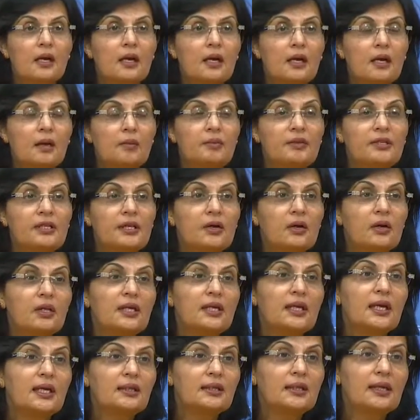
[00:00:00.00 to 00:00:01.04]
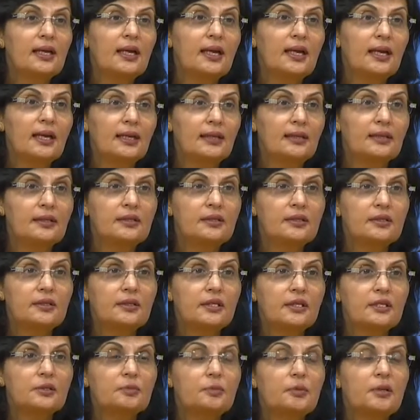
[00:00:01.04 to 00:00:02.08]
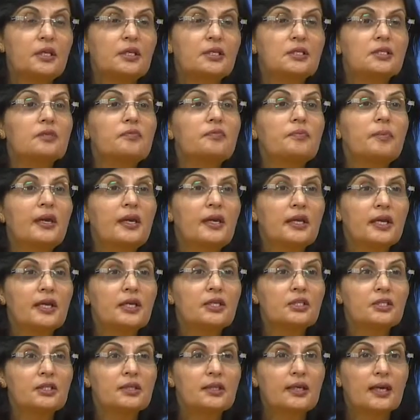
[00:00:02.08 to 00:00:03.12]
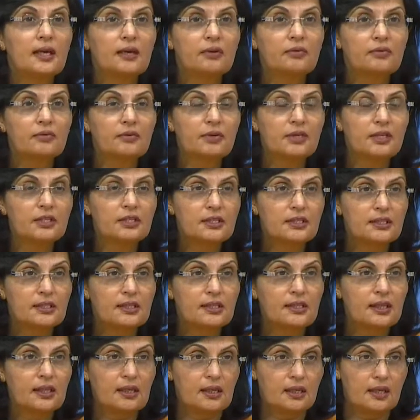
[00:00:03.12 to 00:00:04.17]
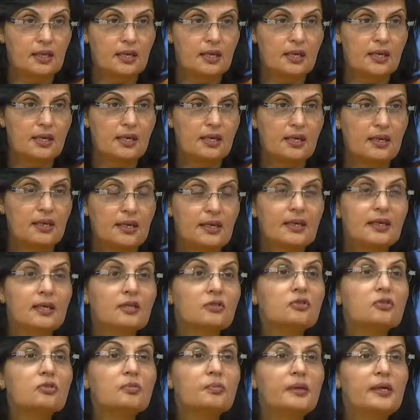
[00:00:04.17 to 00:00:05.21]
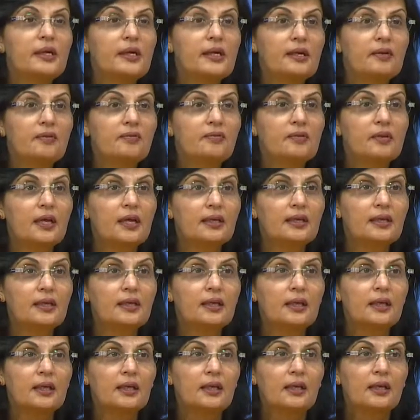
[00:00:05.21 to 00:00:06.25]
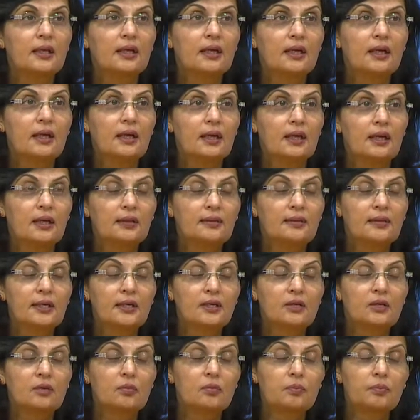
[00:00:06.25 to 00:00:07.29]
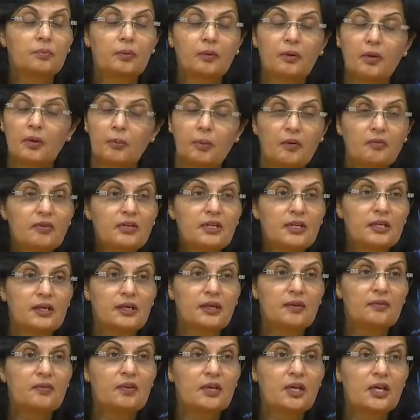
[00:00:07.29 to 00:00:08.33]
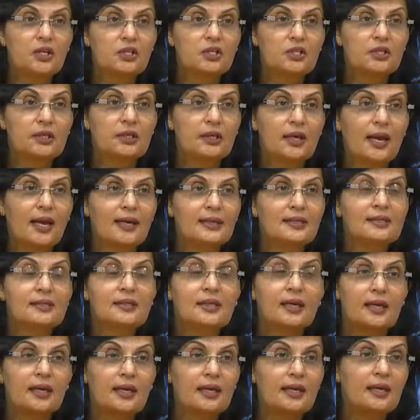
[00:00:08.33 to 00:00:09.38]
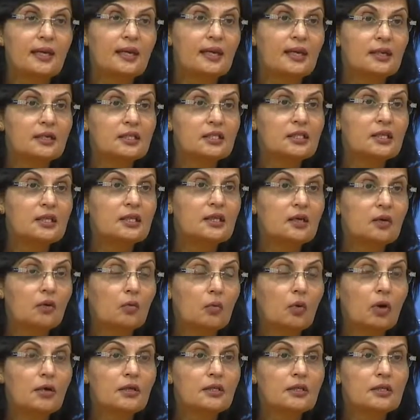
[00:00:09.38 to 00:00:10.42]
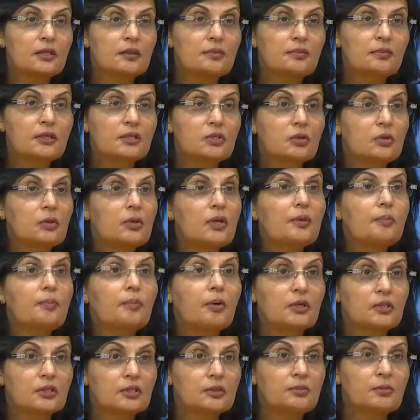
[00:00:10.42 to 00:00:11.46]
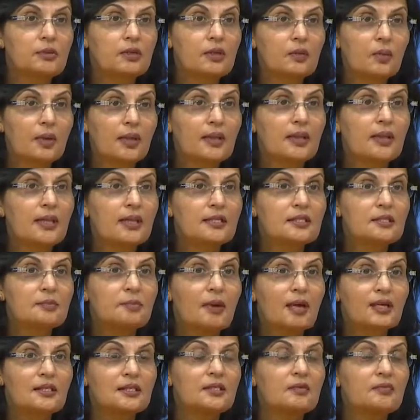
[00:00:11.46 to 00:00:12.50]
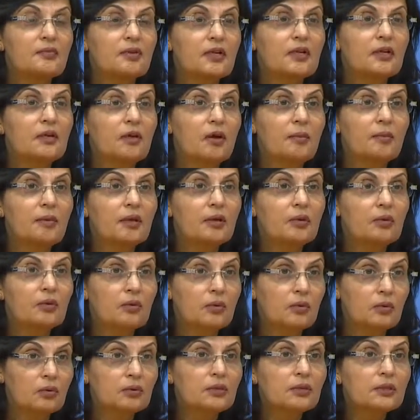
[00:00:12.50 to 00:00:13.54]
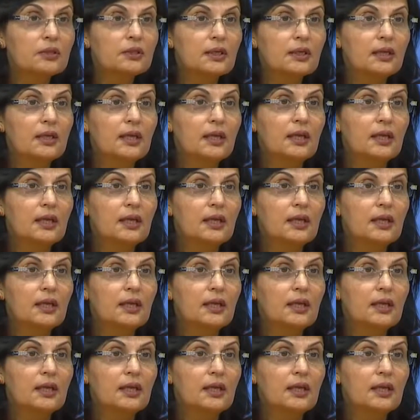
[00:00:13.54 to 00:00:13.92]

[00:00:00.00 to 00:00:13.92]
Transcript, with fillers: Uh, but then, on the other hand, the experience of many Asian countries uh, lead us to believe that uh, that poverty alleviation at scale and at a certain quantum is only possible when there's massive economic growth